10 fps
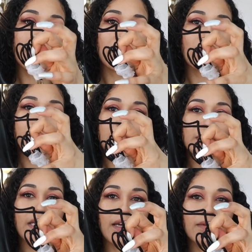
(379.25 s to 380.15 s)
clear up the
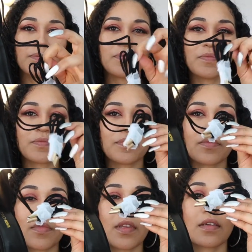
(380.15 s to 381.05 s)
top,
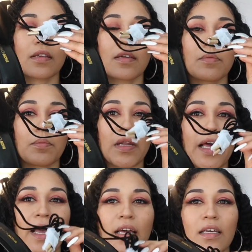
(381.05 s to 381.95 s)

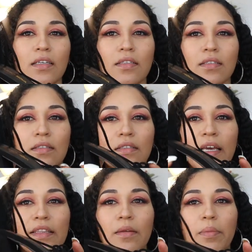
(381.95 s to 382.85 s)
black
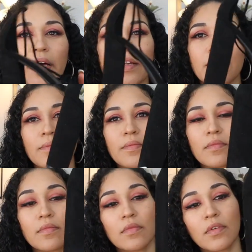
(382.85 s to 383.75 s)
at the bottom,
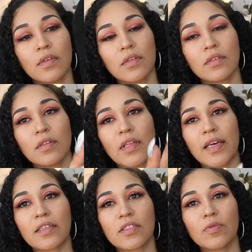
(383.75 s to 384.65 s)

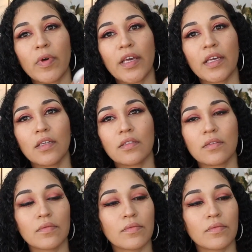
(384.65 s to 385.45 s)
like a suede.